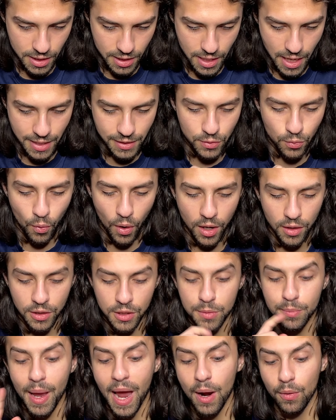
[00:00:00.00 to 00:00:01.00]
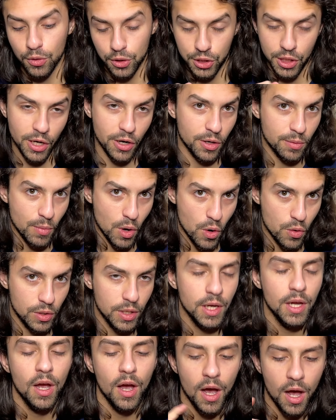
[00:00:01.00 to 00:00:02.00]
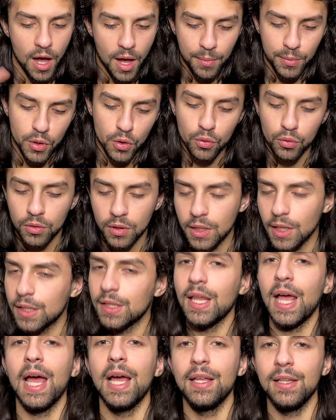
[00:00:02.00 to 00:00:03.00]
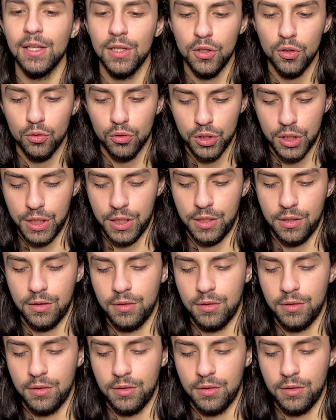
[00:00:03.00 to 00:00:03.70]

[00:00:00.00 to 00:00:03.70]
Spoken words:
Yes, wireless power sharing mode. You'll click that, and you'll just